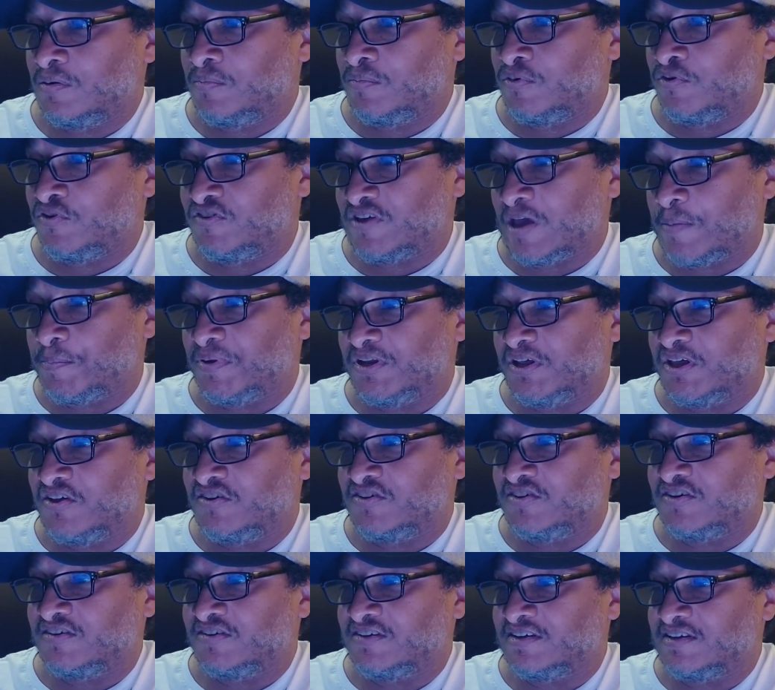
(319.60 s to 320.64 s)

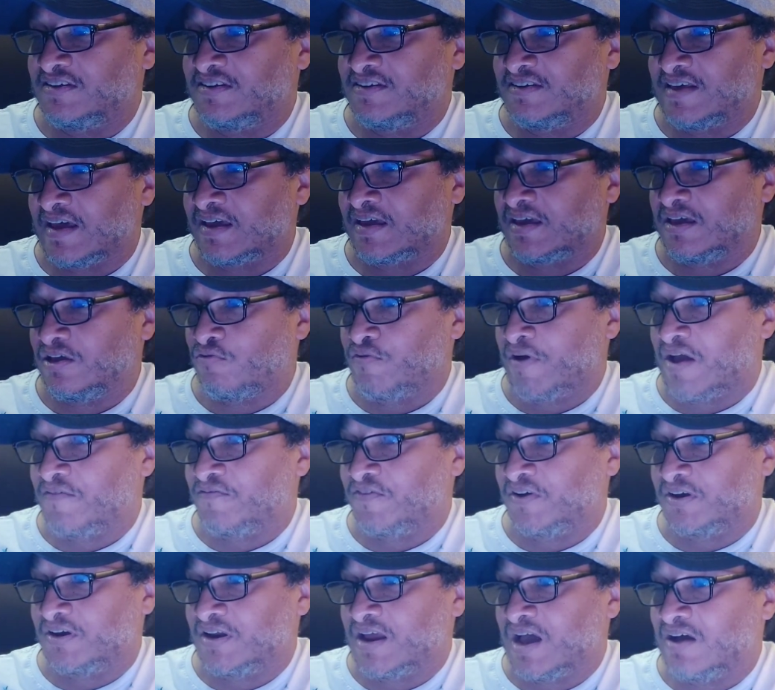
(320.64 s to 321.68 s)
Persepolis is the second
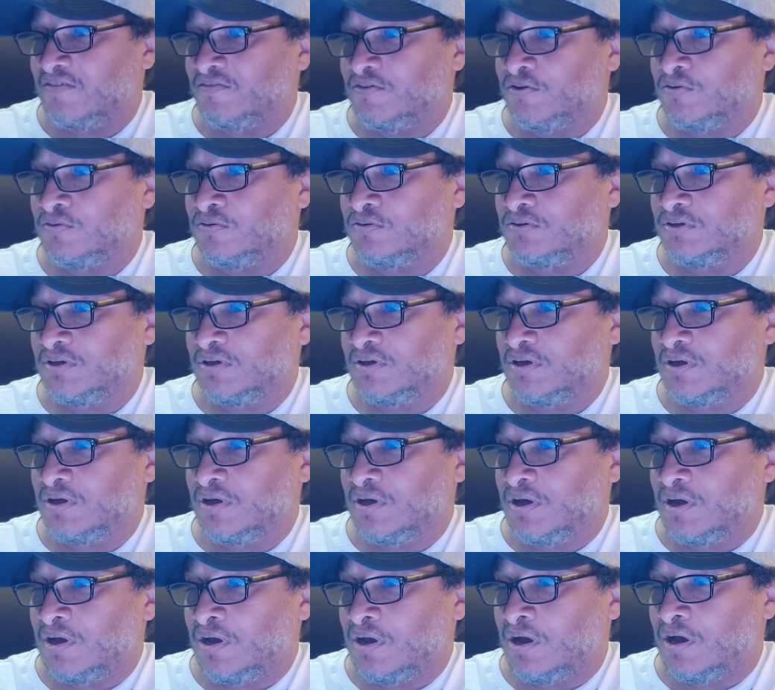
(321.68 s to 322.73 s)
graphic novel
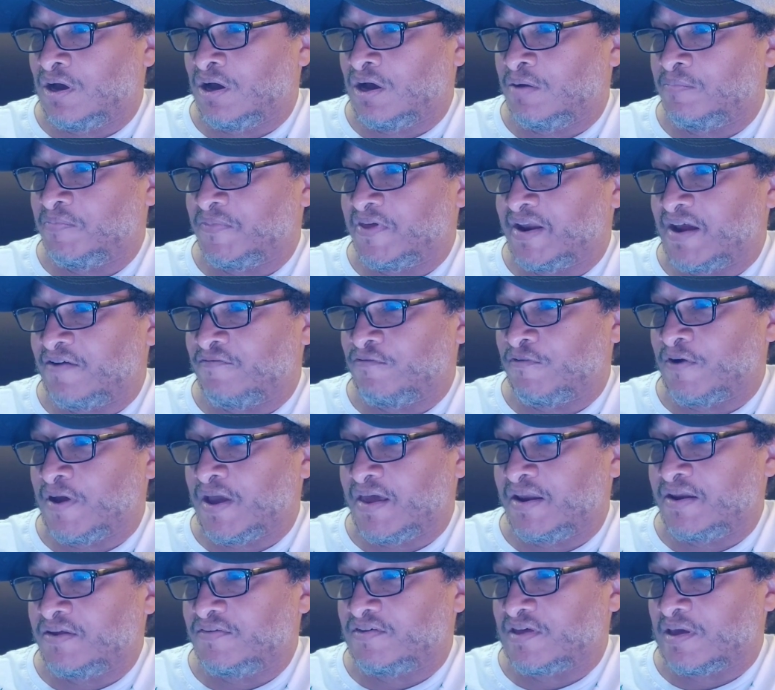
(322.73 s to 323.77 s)
that I've
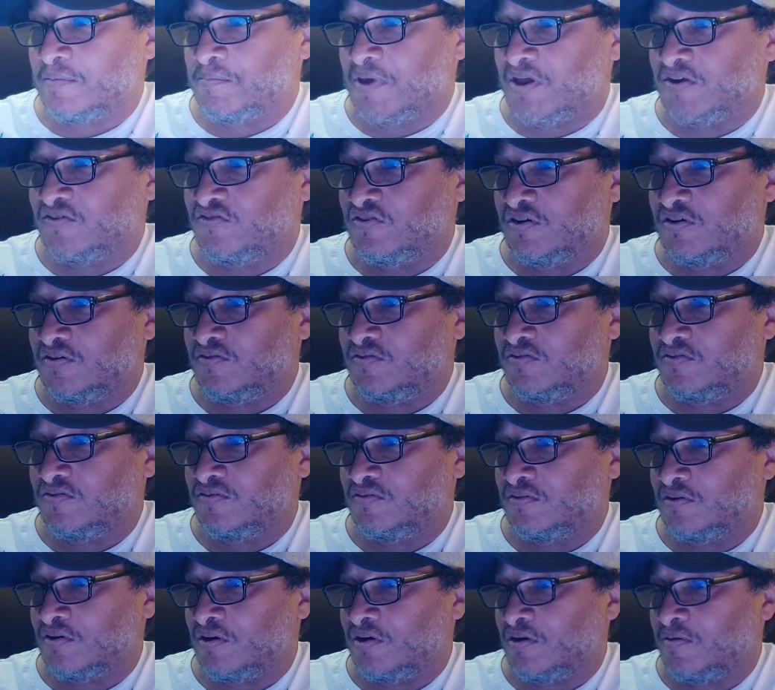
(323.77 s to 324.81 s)
read, as I
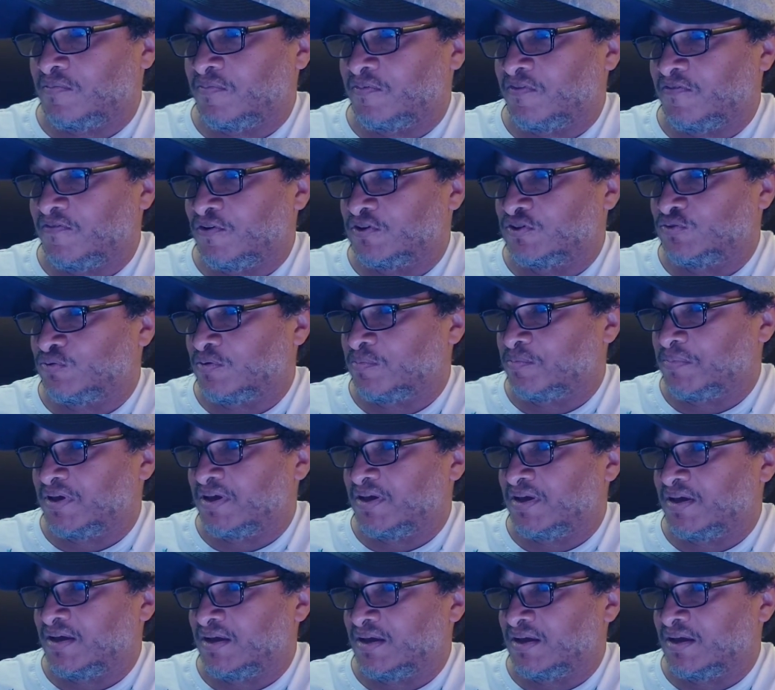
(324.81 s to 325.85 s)
mentioned, the first one
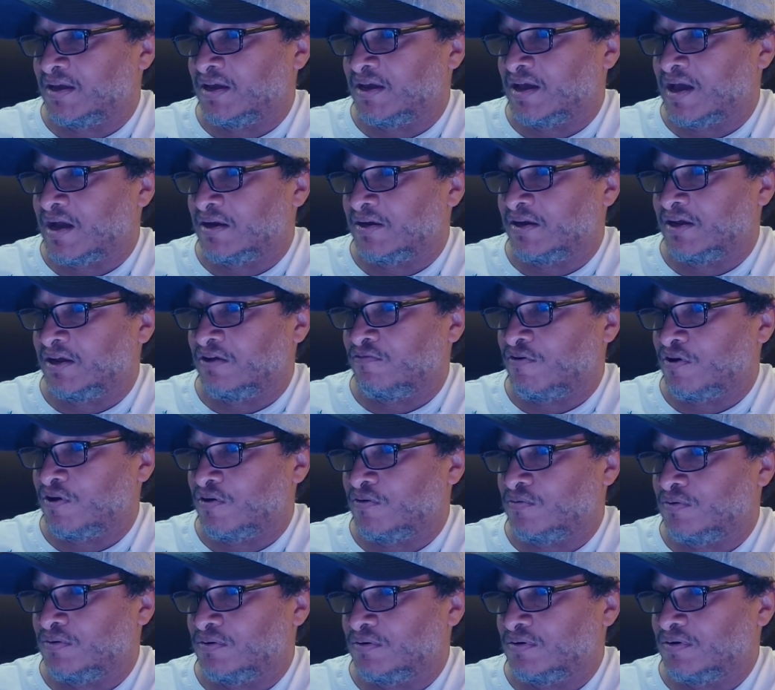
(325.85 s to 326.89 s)
being
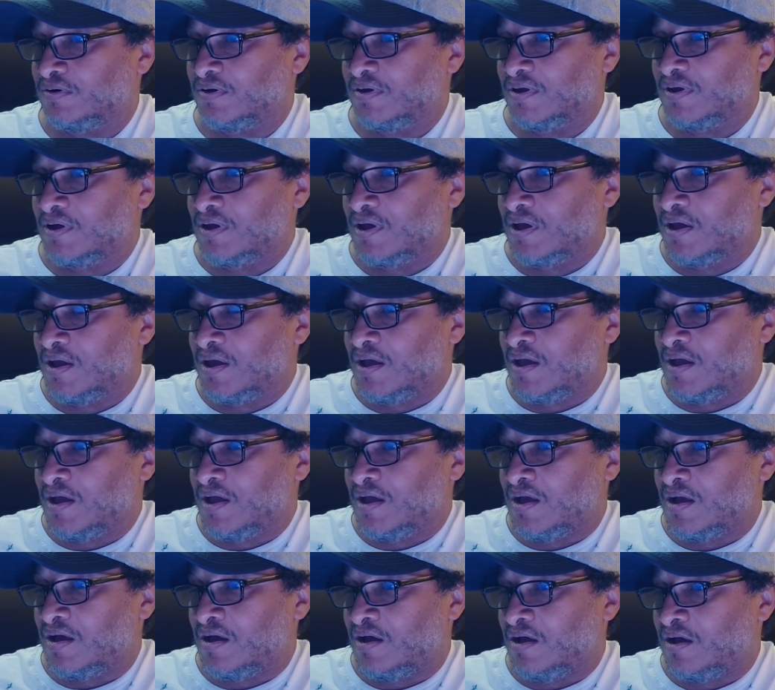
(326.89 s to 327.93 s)
Incognegro.
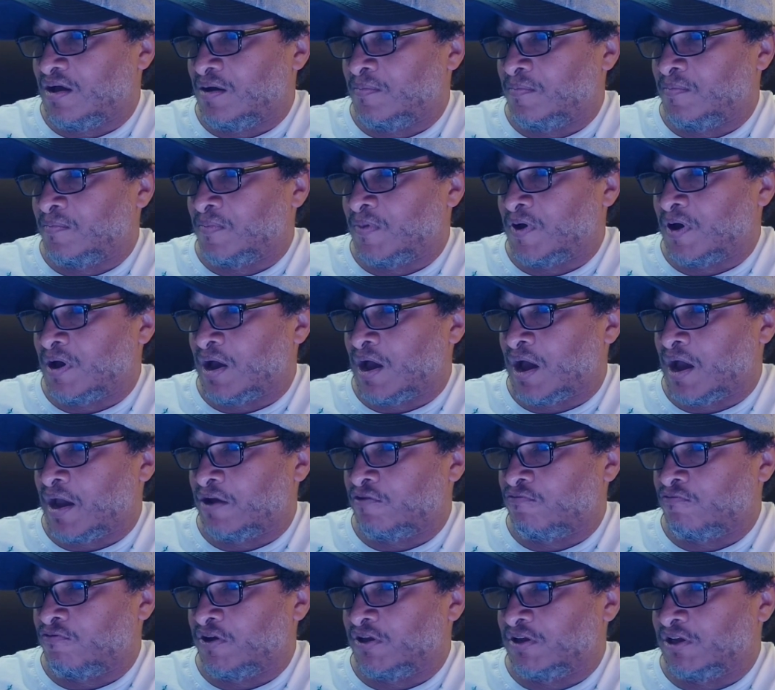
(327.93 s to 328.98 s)
I
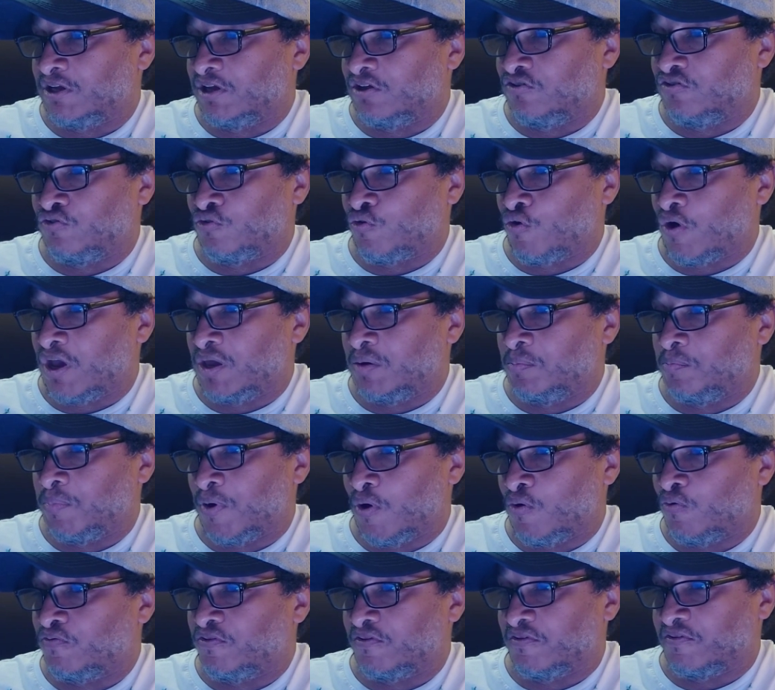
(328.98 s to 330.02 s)
really enjoyed
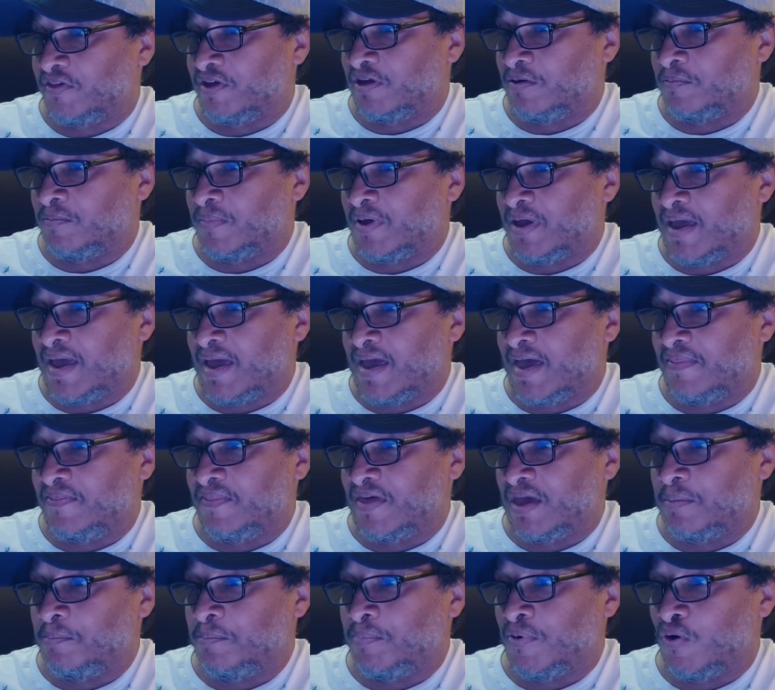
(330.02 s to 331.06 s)
both of them, and
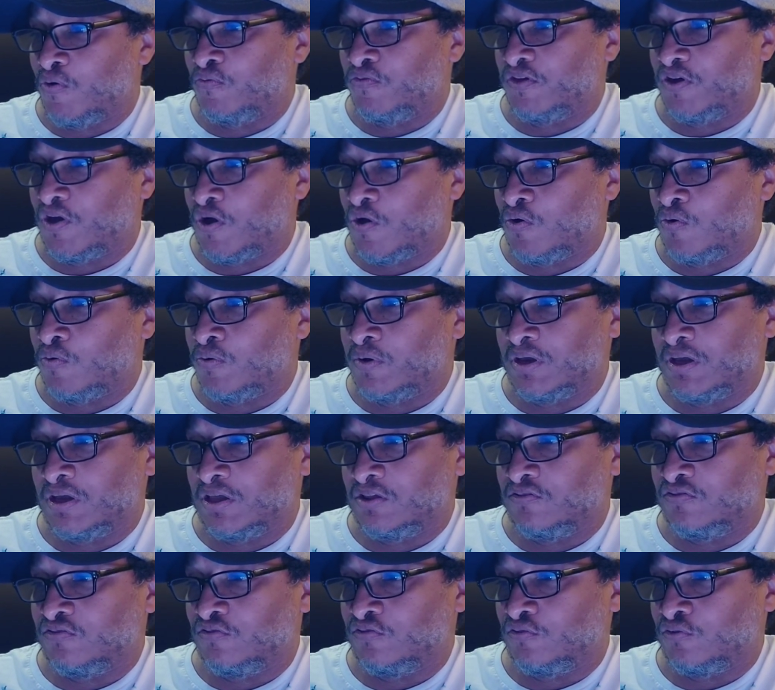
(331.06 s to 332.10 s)
they both go
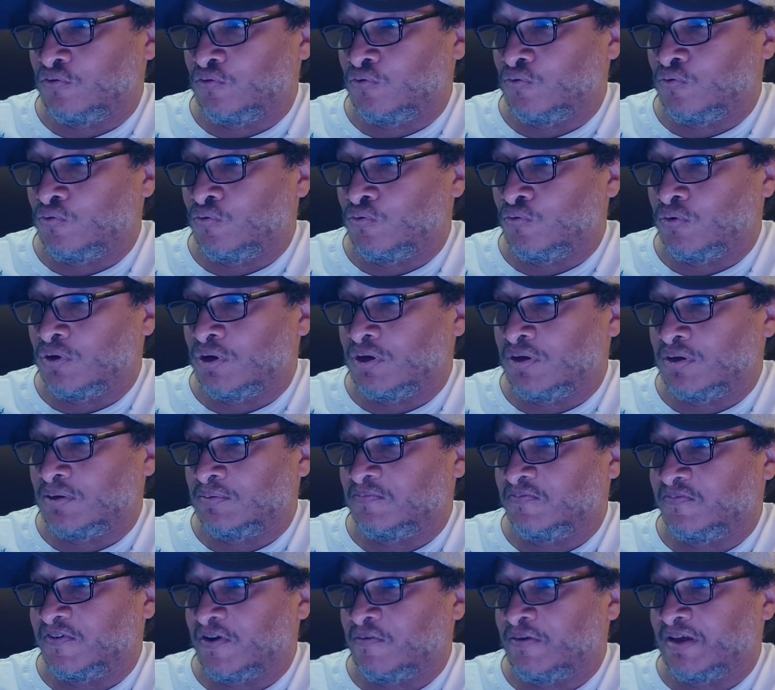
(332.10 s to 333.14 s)
into
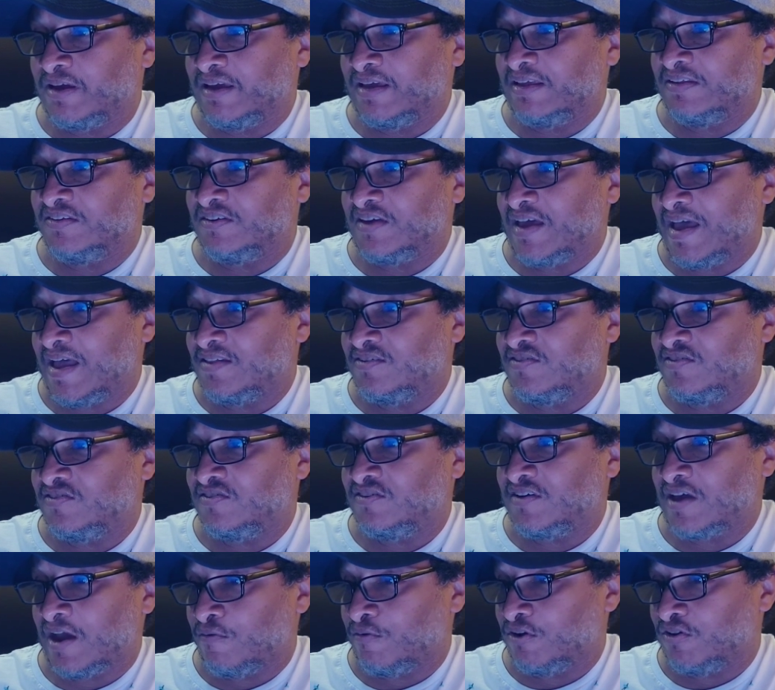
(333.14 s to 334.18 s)
very intense
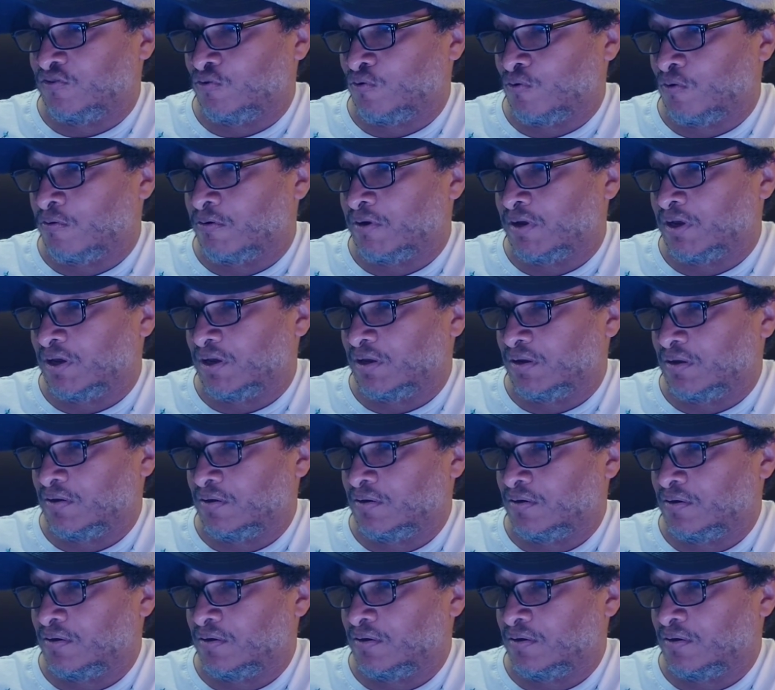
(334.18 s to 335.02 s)
territory.